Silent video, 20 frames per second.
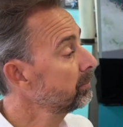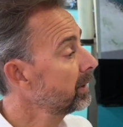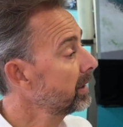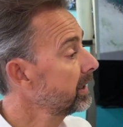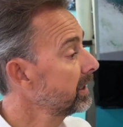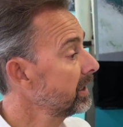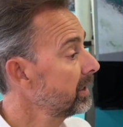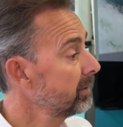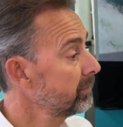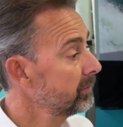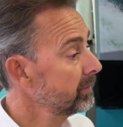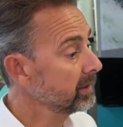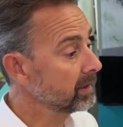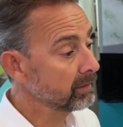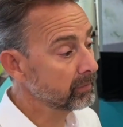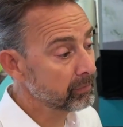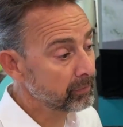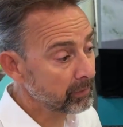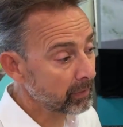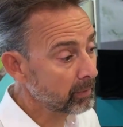by having
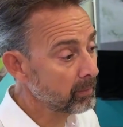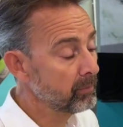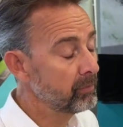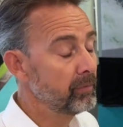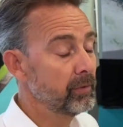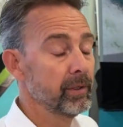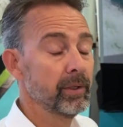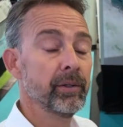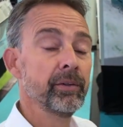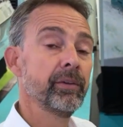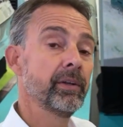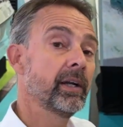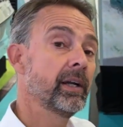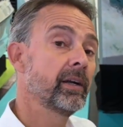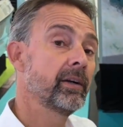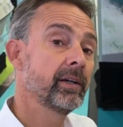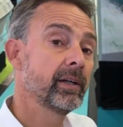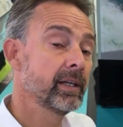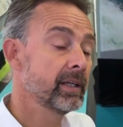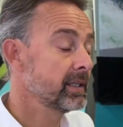foam-filled
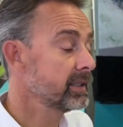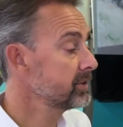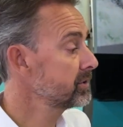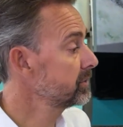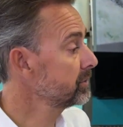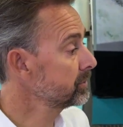areas,